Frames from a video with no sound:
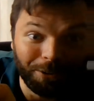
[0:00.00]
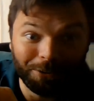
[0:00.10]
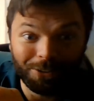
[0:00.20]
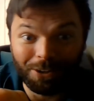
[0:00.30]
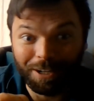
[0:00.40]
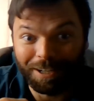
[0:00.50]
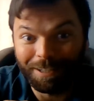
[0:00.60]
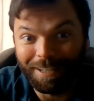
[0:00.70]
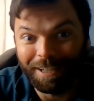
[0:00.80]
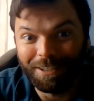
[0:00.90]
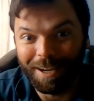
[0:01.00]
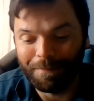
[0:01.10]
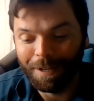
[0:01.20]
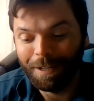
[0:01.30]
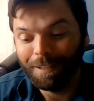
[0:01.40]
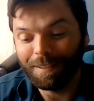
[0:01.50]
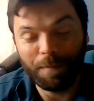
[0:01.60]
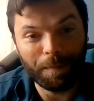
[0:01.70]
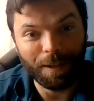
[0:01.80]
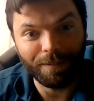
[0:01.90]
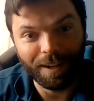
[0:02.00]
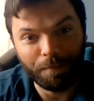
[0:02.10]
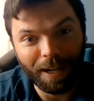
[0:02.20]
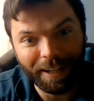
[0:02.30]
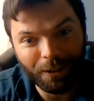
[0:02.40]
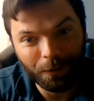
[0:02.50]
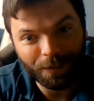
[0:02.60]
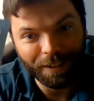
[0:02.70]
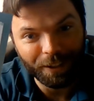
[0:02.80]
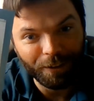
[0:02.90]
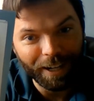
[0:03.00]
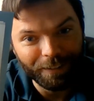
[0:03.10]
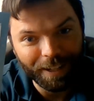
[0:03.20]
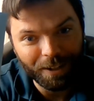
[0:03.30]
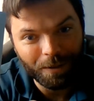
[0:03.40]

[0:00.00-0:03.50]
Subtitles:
cone is starting to take shape. Sometimes I find pine cones on the ground that